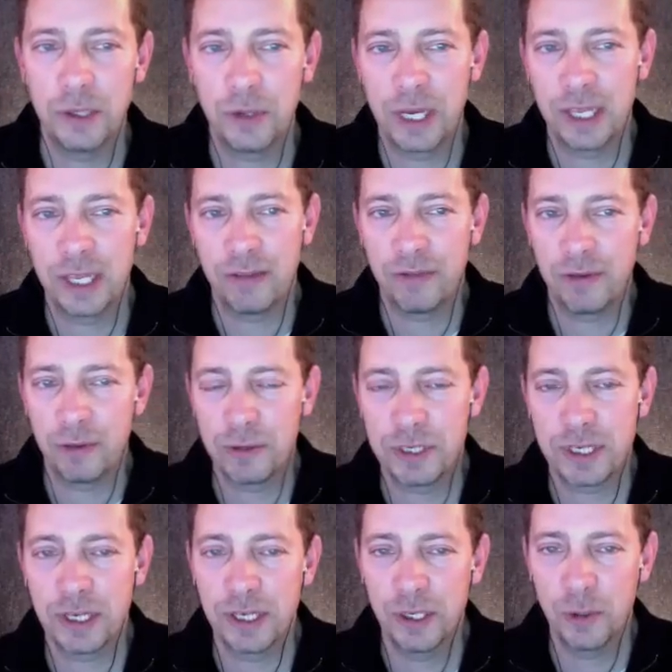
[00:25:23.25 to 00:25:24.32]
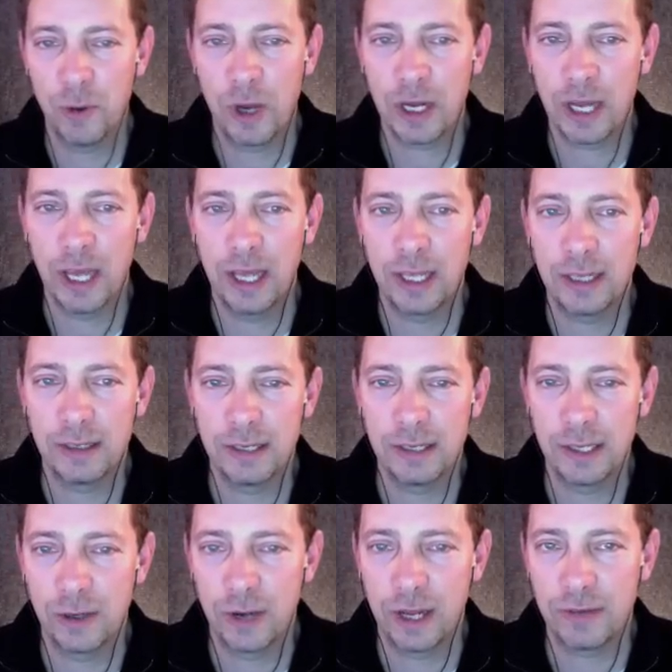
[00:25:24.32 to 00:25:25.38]
you get the full result you want, and
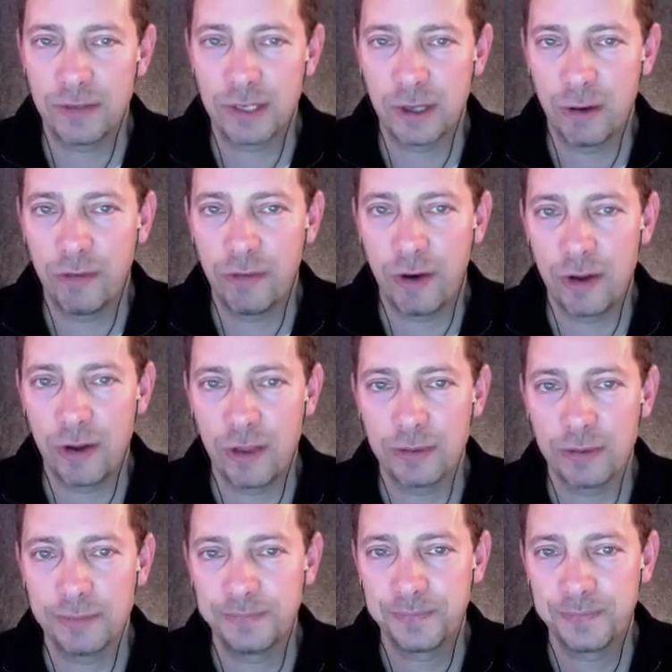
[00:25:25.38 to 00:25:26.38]
you don't have to go farther.